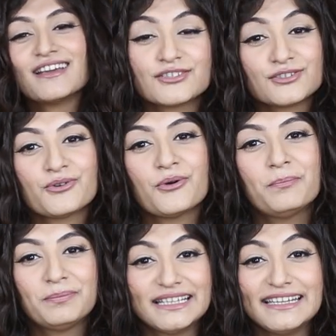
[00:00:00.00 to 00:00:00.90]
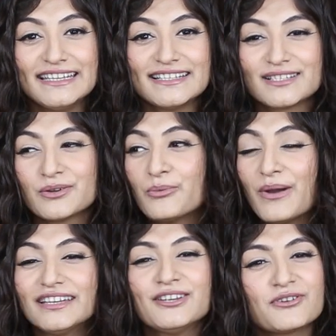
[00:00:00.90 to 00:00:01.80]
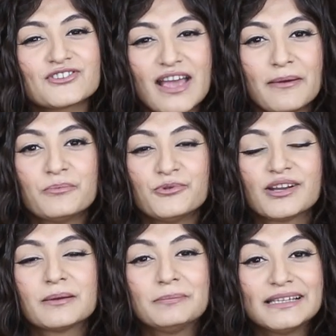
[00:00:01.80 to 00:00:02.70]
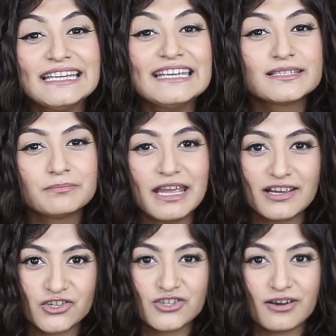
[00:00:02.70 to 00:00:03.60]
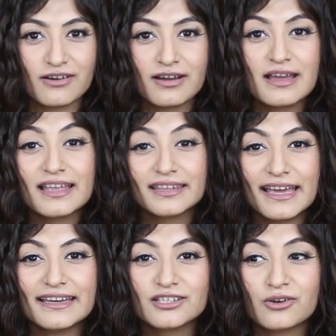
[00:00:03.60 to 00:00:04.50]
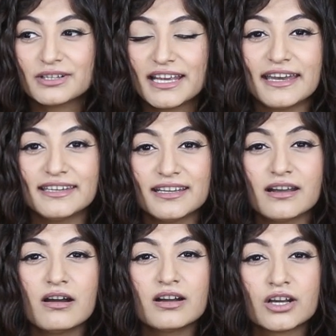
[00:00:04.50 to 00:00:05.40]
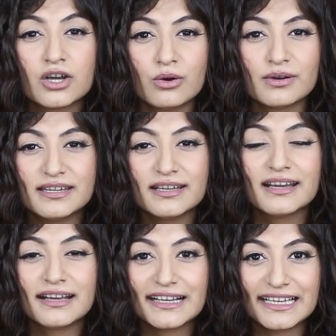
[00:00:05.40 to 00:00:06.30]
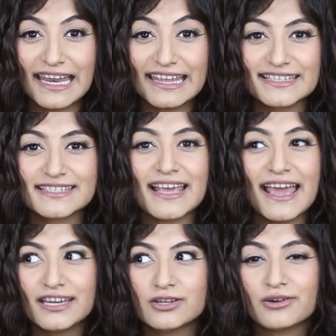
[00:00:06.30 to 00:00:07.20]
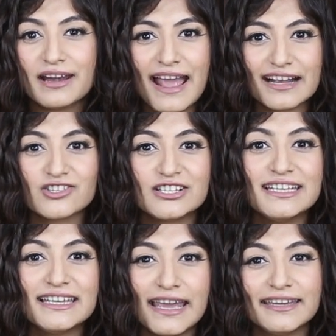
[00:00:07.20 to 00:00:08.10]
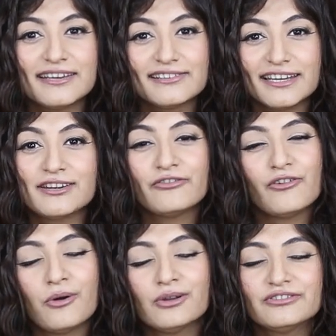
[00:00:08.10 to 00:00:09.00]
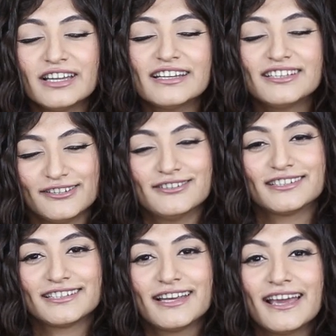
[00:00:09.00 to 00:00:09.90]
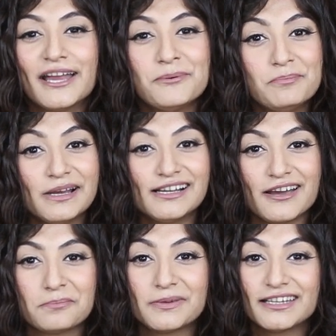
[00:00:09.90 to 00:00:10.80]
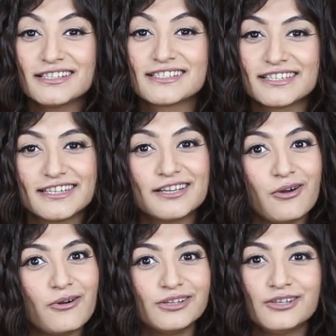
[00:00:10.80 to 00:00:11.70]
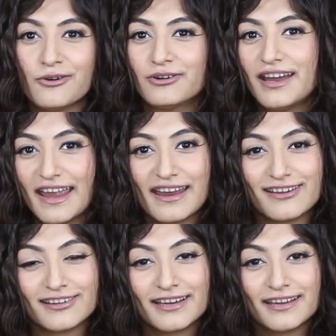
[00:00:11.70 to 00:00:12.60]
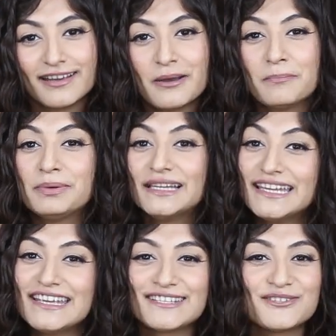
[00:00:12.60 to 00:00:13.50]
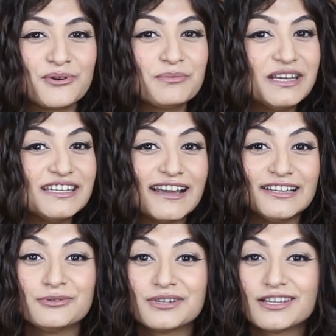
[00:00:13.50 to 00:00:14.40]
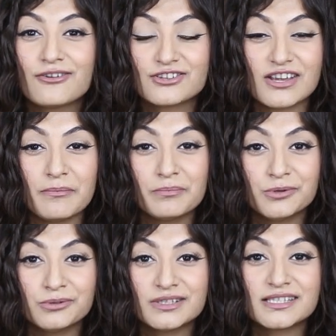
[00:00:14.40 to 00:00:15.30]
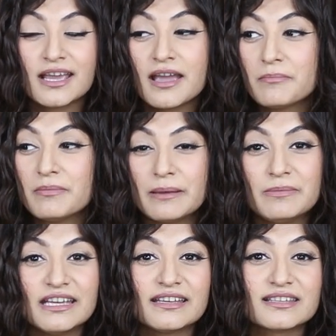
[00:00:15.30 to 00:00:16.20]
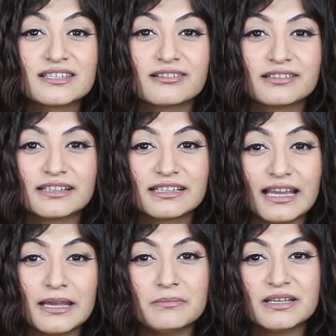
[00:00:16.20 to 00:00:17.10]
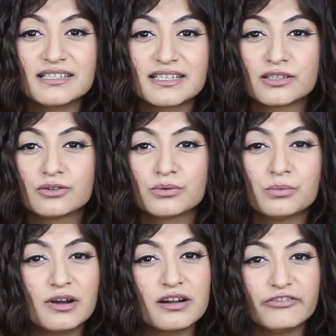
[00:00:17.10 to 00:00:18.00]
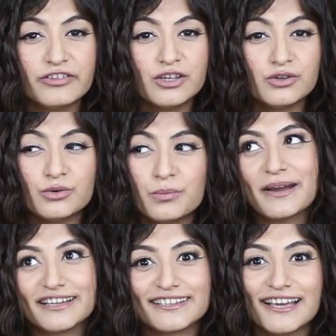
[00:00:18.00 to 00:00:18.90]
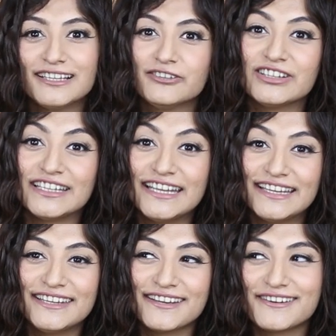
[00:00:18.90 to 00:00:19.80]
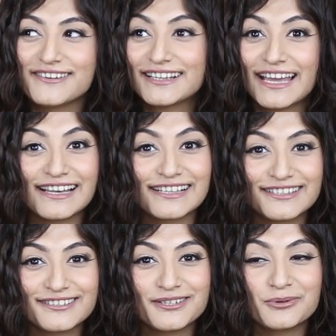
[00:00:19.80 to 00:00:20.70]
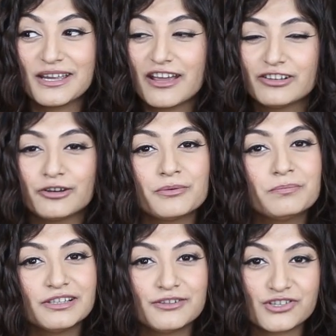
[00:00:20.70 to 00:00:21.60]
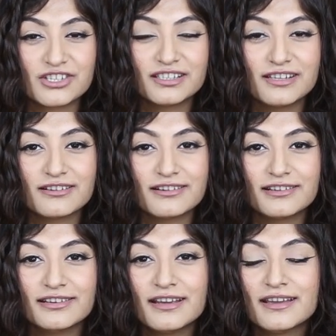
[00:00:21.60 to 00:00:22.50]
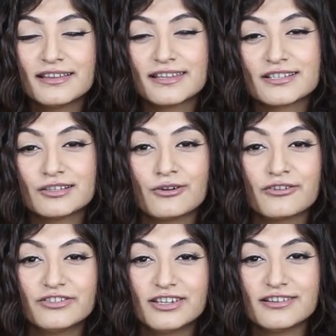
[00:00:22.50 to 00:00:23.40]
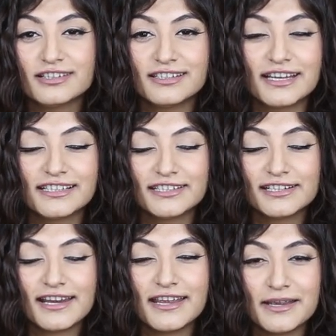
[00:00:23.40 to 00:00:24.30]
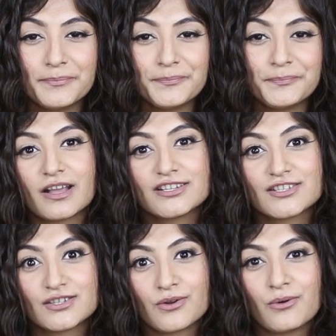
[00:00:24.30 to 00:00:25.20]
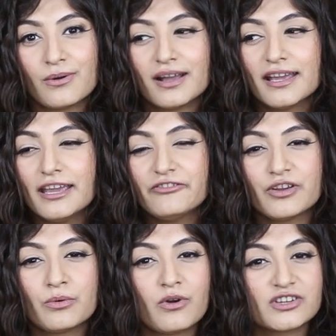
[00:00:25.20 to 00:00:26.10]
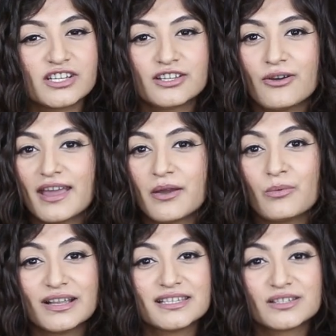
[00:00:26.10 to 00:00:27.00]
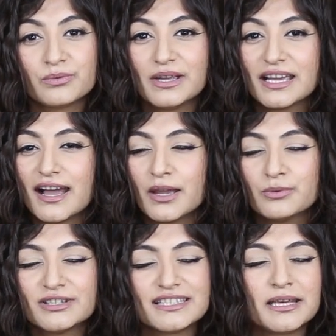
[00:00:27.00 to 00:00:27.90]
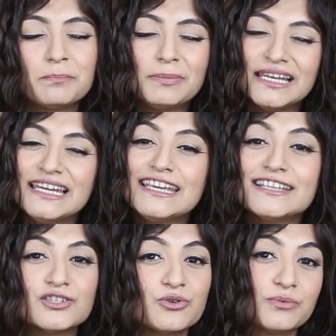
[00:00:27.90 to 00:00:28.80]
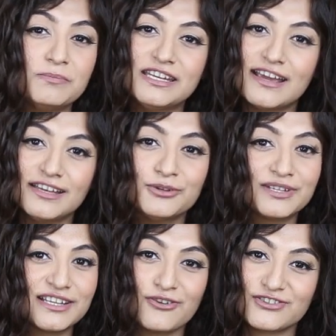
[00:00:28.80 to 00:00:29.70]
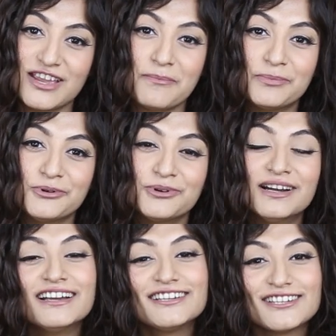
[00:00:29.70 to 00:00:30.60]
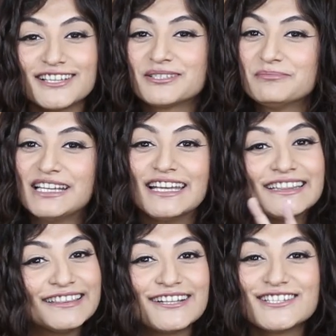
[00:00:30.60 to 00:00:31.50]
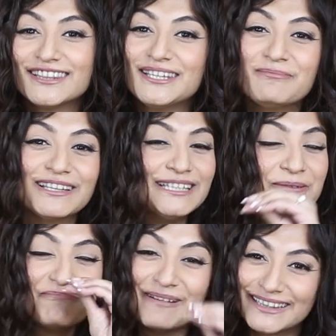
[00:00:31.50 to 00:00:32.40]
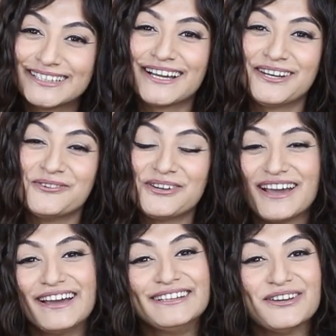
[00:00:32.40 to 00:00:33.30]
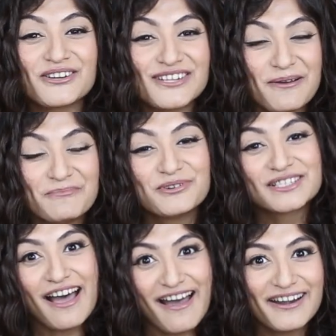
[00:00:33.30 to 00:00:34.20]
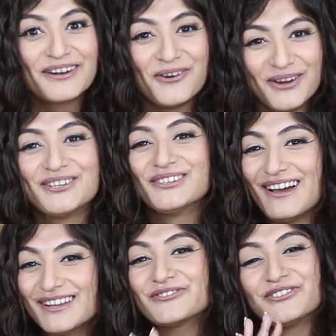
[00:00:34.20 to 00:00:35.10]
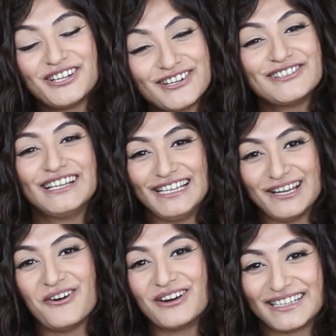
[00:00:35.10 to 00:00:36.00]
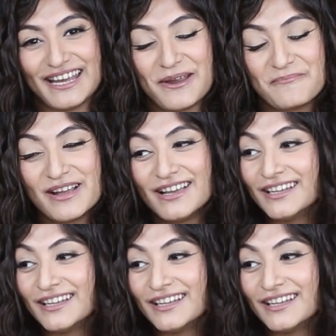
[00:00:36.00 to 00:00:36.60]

So please, when you're shampooing, please make sure that you're getting a good cleanse and you're actually getting rid of all of that dirt and buildup that is sitting on your hair. please don't be diluting your shampoos. Maybe in certain climates it could work for you, but I in India, Calcutta. We have a lot of pollution here. There's a lot of dirt and grime. So if you're washing your hair once a week, I would say please don't be diluting your shampoo. Trust me, itna chindi panti mat karo yaar. Your shampoos are going to last for a really long time.